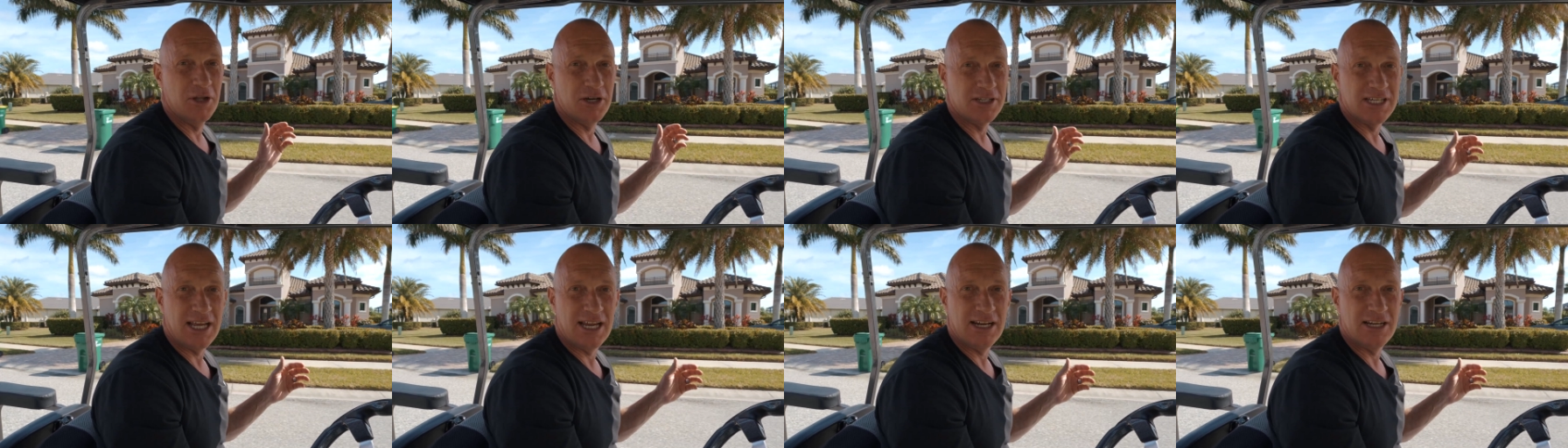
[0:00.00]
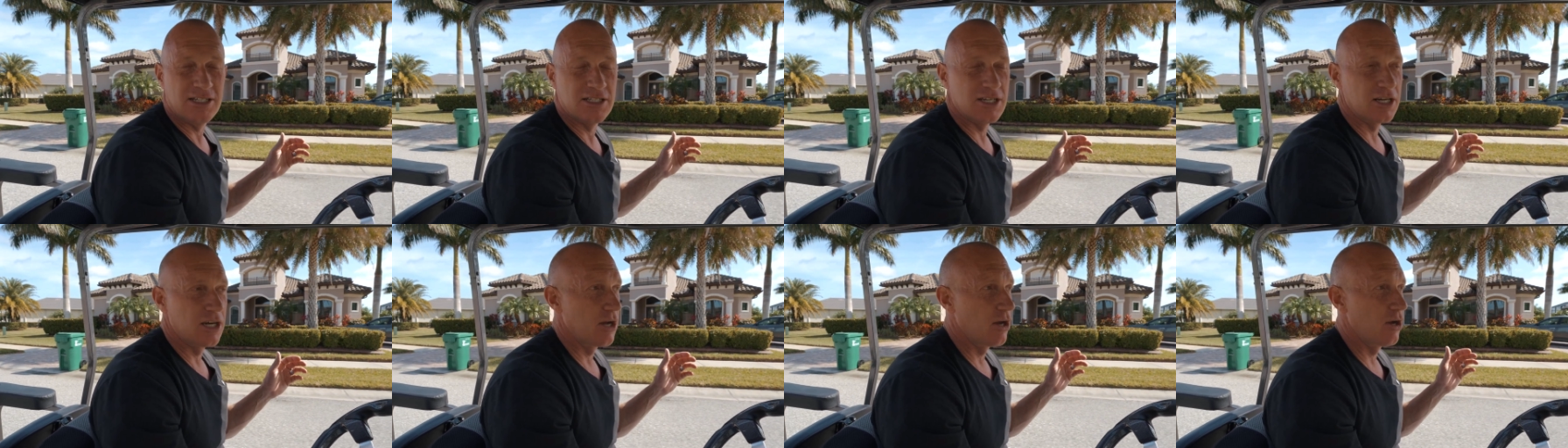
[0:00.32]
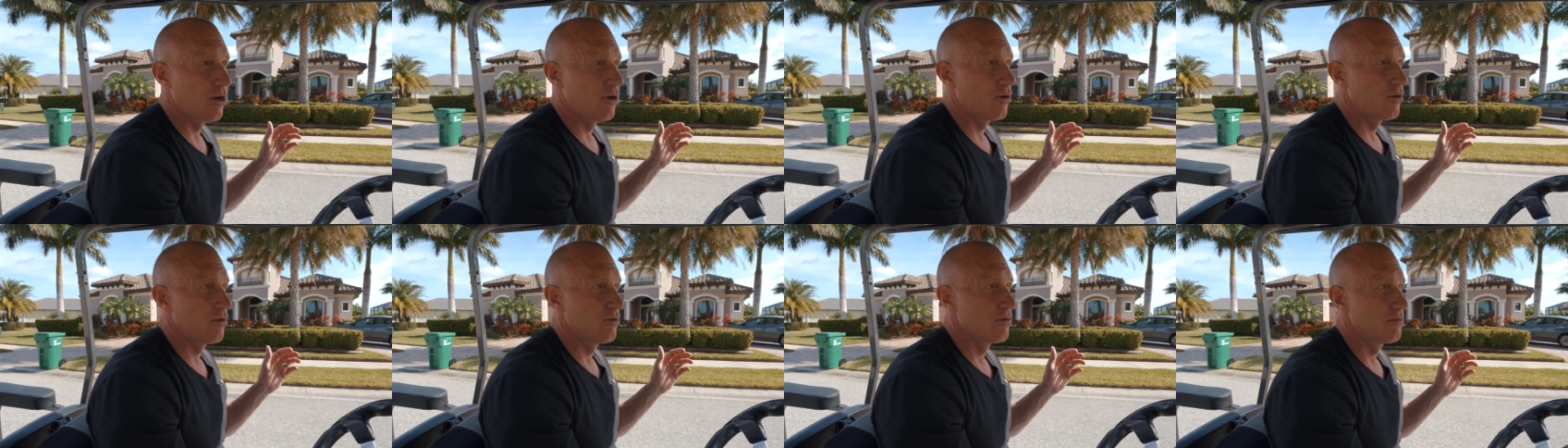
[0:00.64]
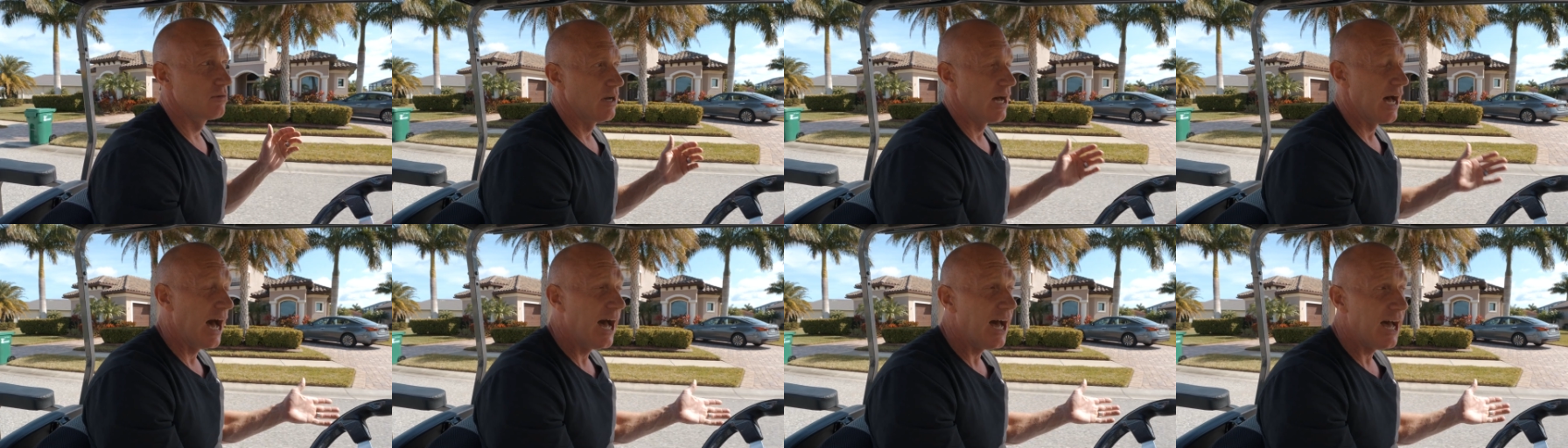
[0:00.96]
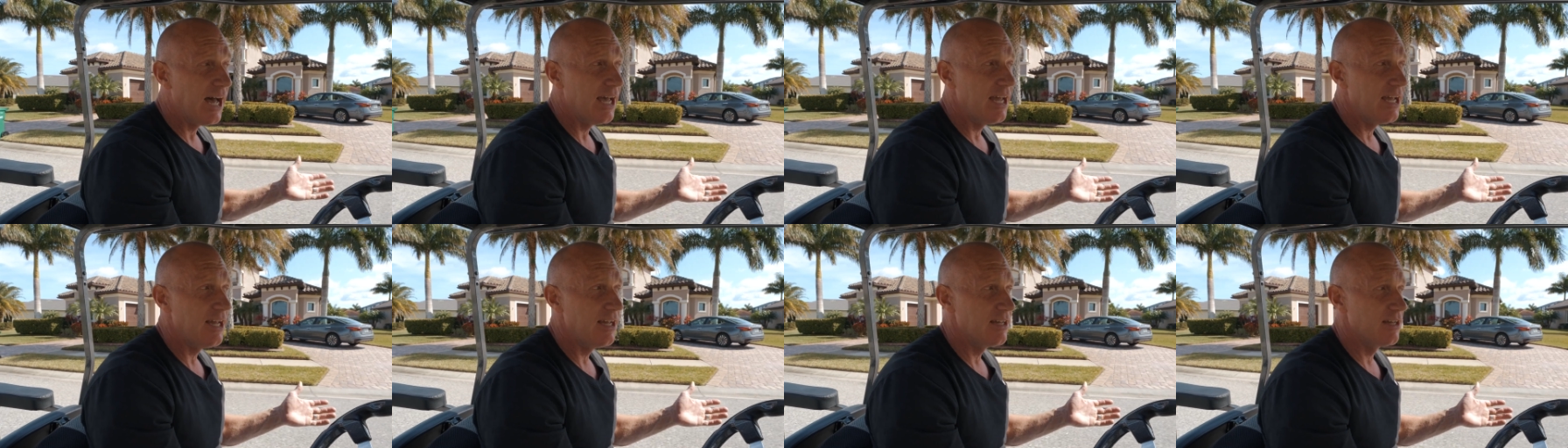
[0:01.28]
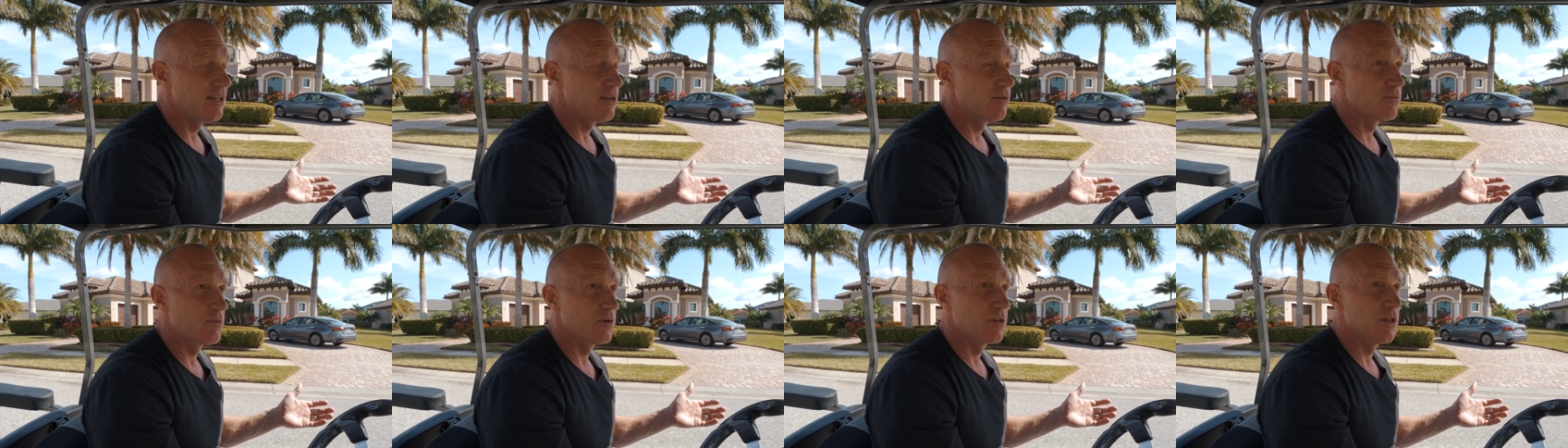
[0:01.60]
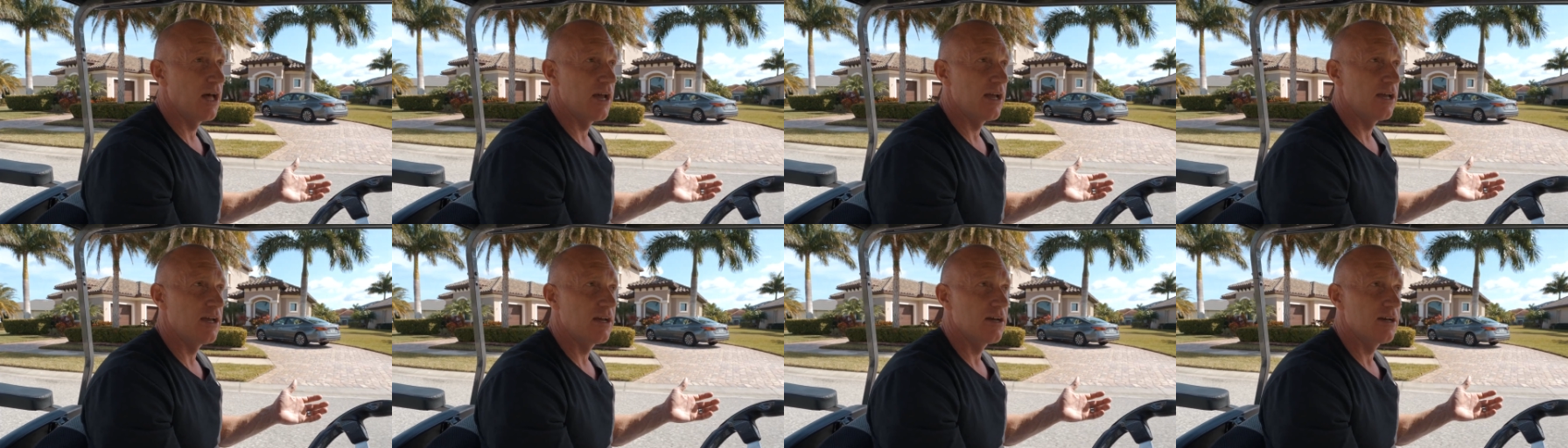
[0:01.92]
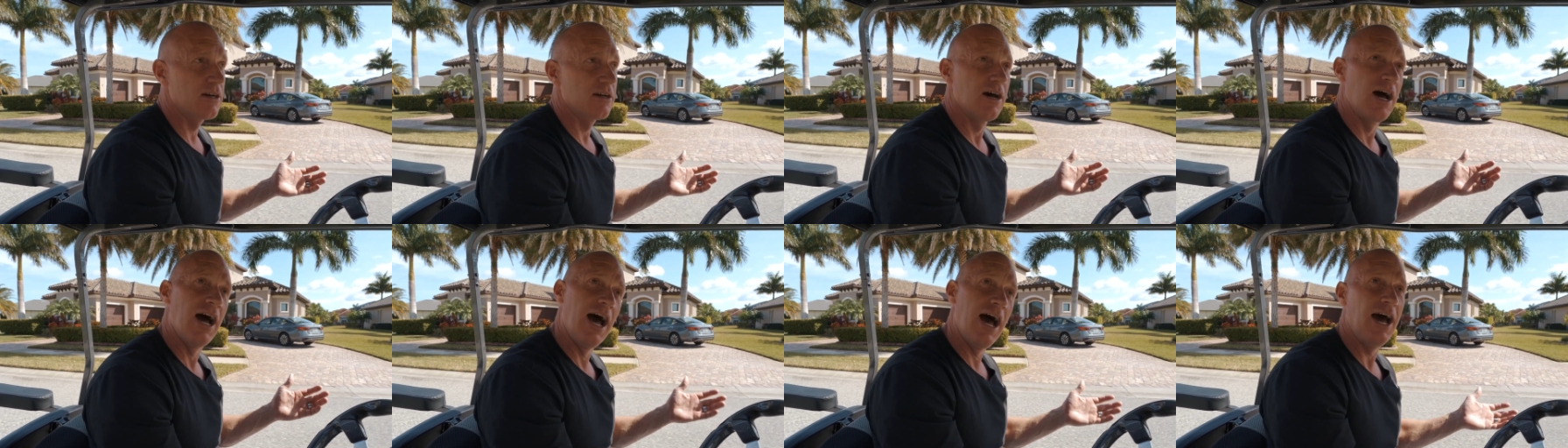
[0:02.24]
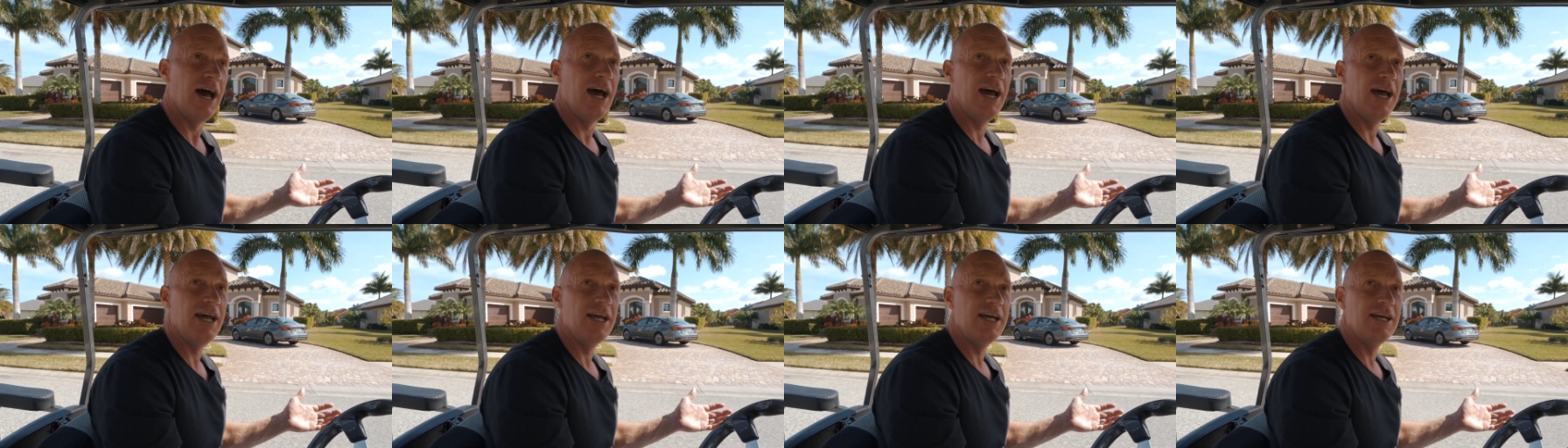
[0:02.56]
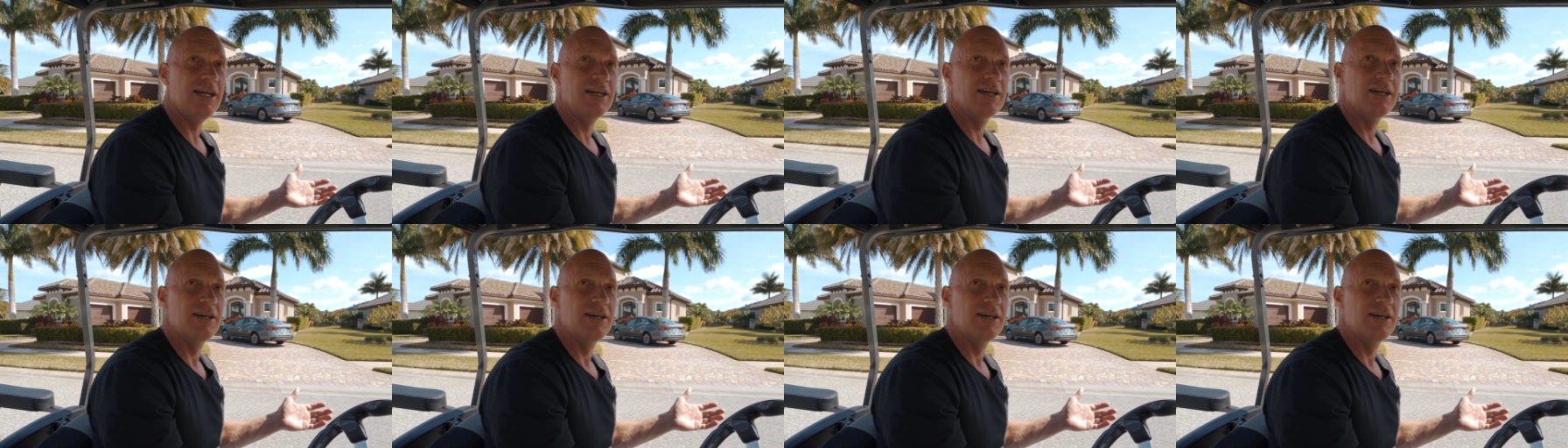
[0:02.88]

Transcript: looked at us and go, hi, and we're like, hi.